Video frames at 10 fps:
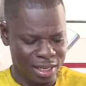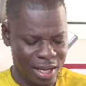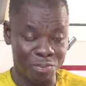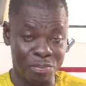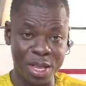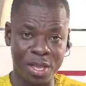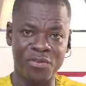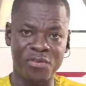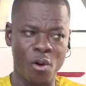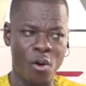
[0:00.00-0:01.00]
And Penny
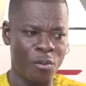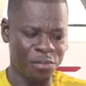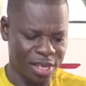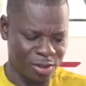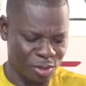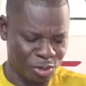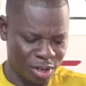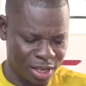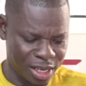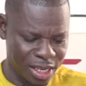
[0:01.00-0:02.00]
for
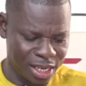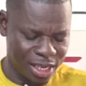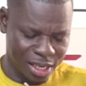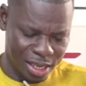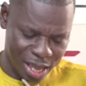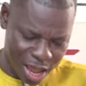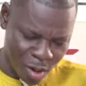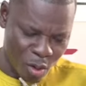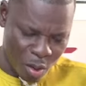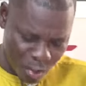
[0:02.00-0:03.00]
Etuchin
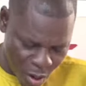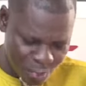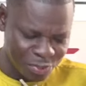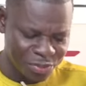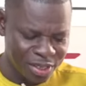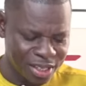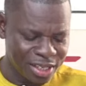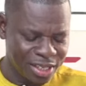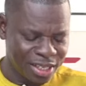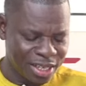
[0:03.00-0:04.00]
and Kobo.
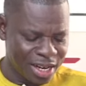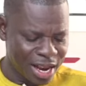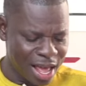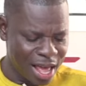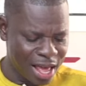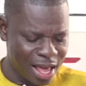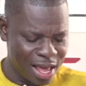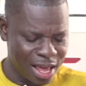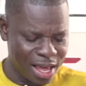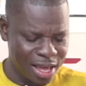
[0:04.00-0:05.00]

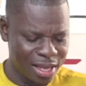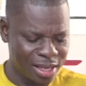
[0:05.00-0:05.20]
Na